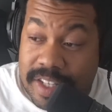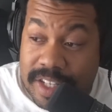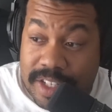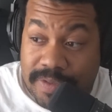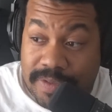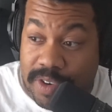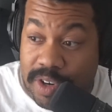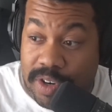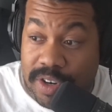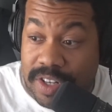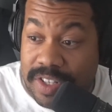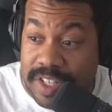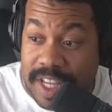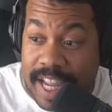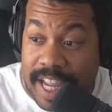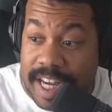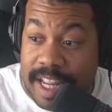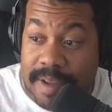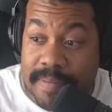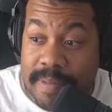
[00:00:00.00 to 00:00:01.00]
as far as
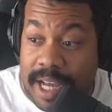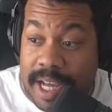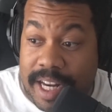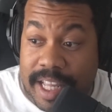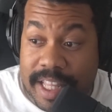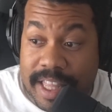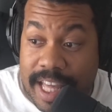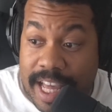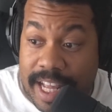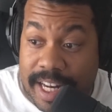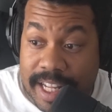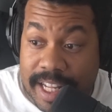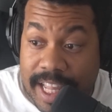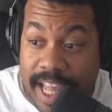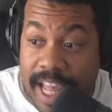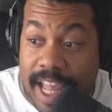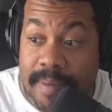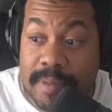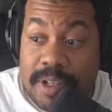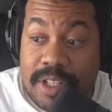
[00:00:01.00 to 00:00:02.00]
anybody that
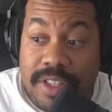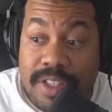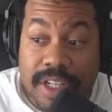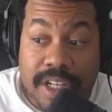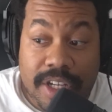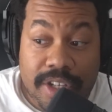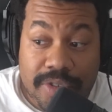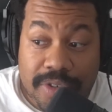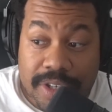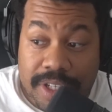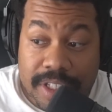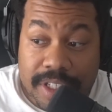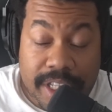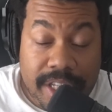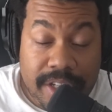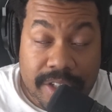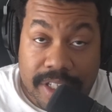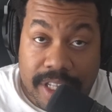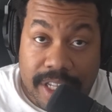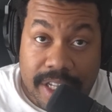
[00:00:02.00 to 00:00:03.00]
came into the country
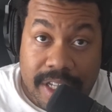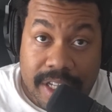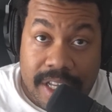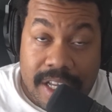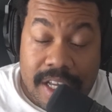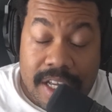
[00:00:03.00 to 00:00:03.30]
illegally